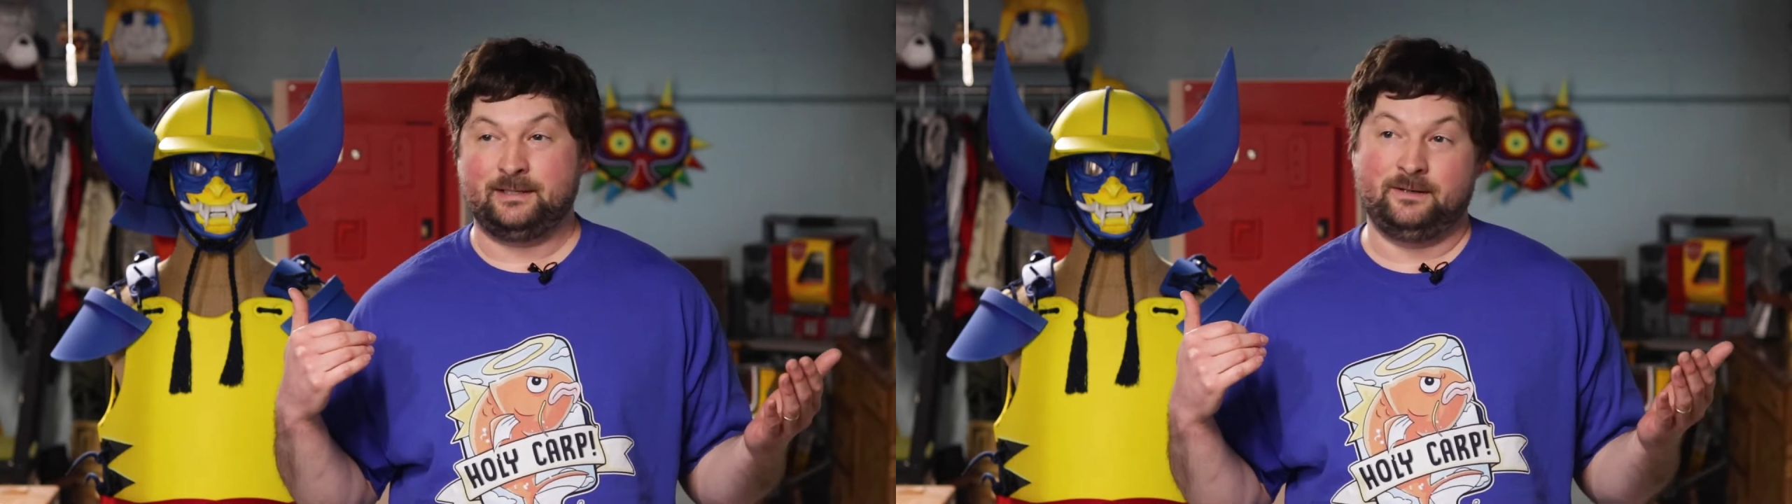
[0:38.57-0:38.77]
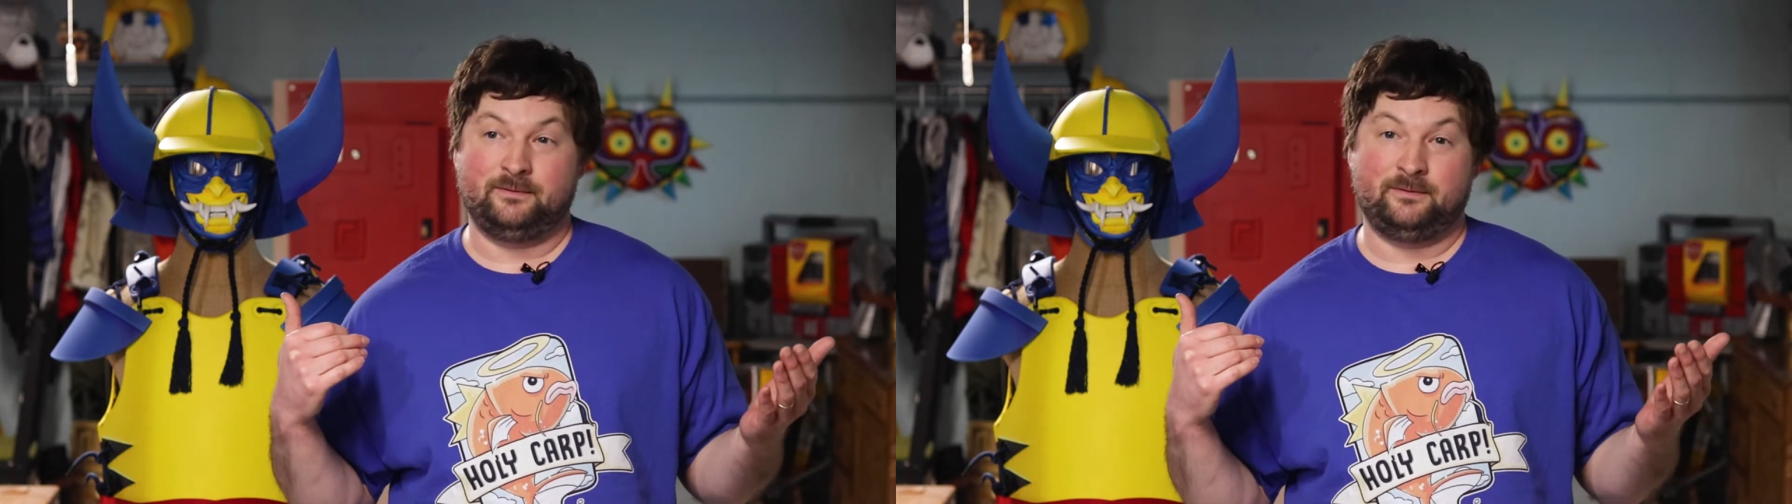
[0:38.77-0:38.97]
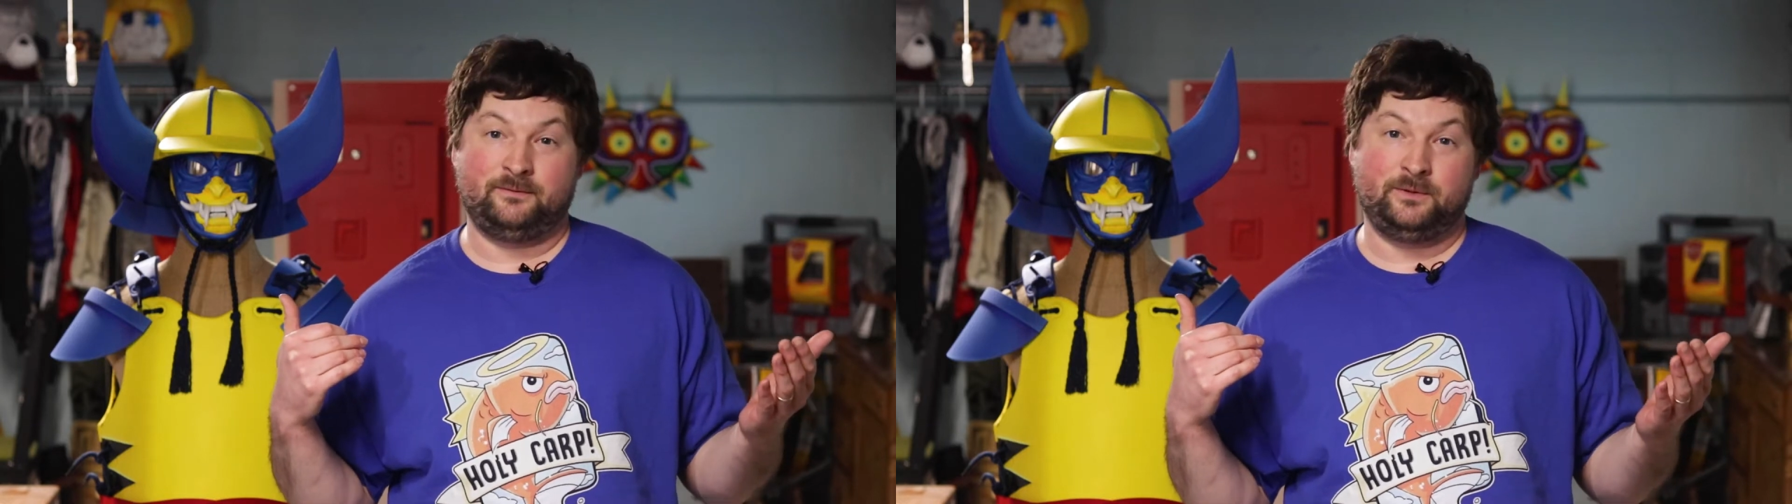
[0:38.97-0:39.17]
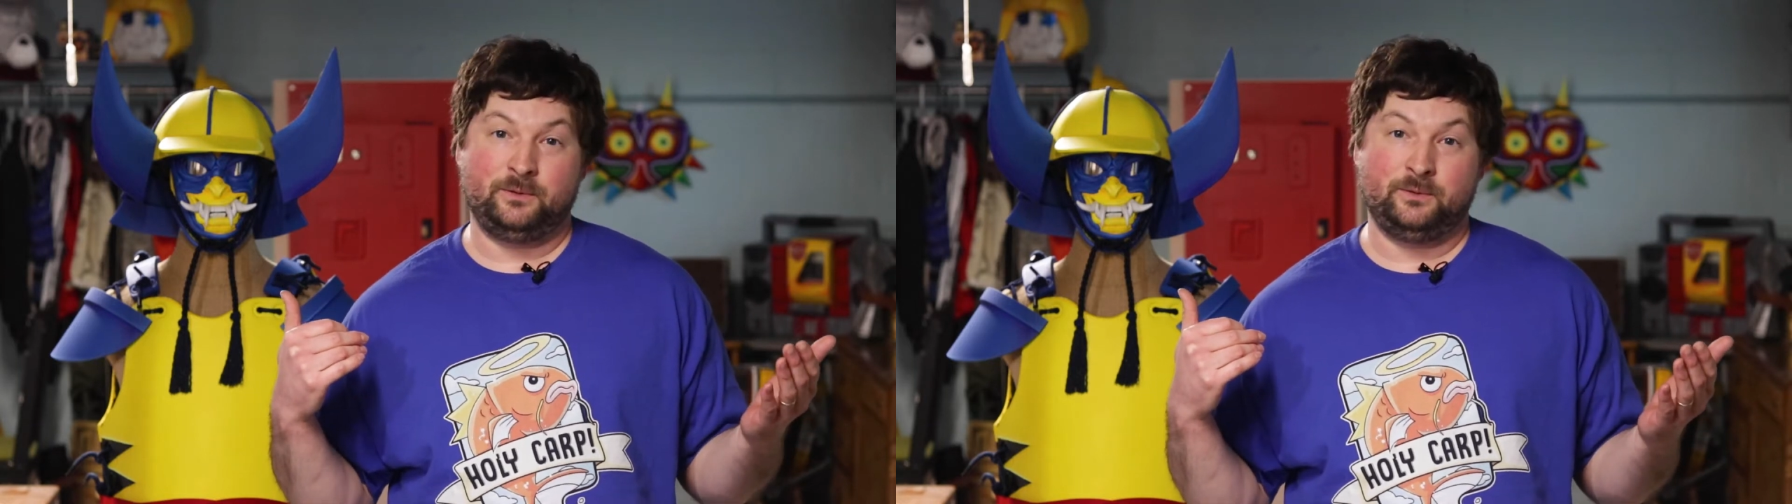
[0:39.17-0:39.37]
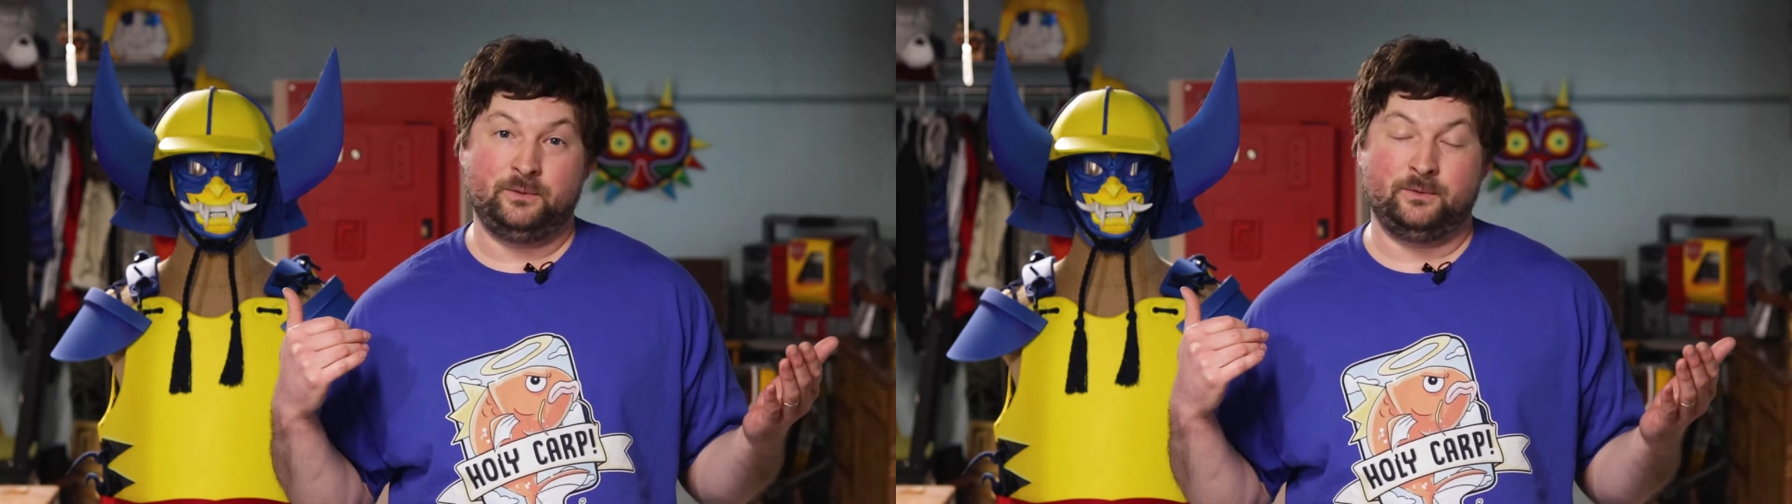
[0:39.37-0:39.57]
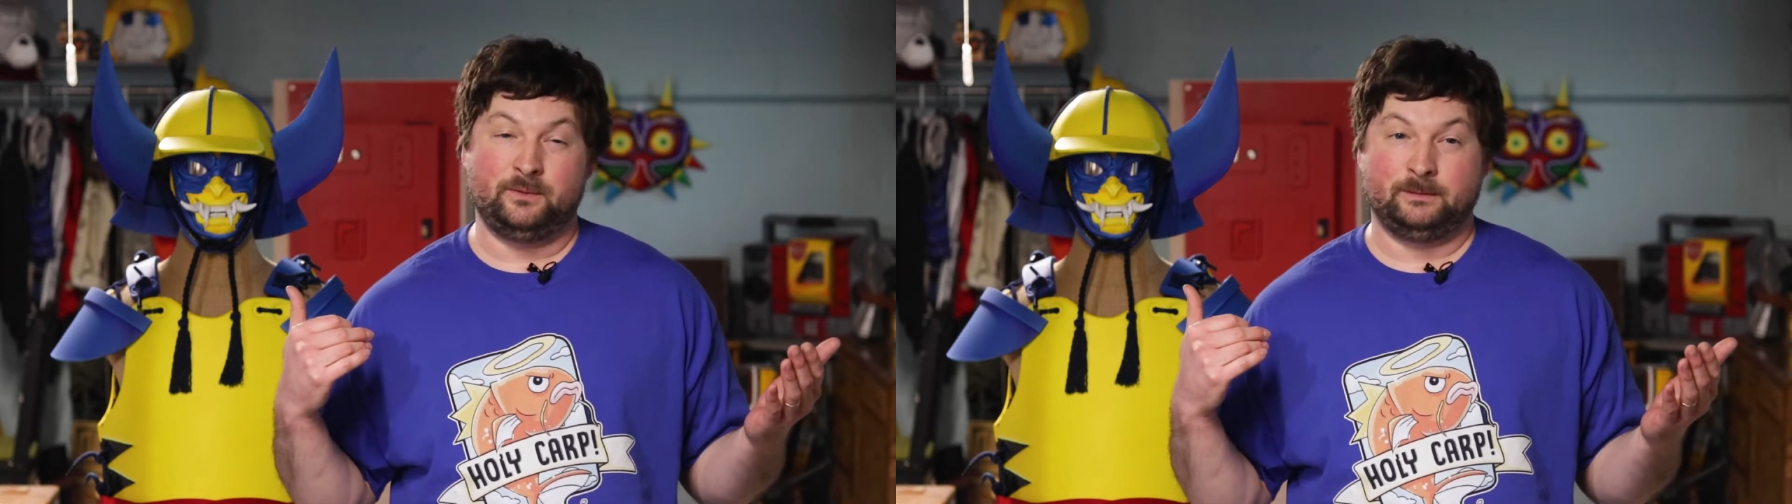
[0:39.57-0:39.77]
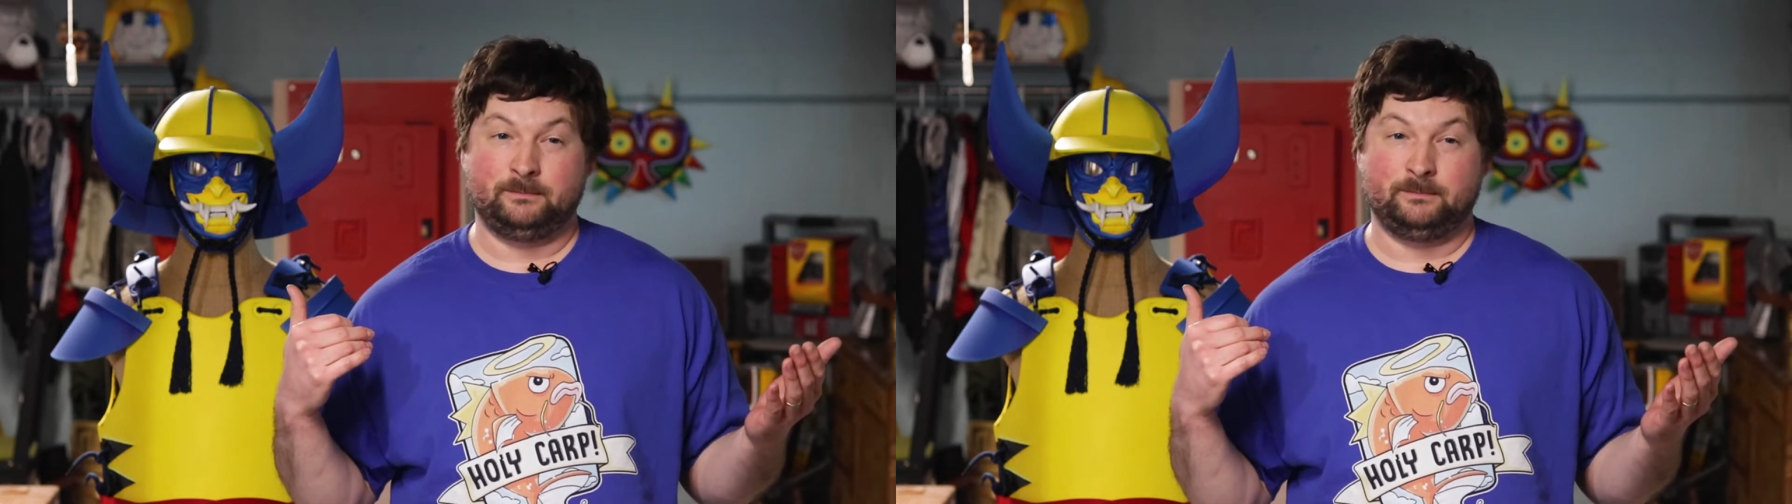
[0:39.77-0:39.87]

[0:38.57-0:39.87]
of a few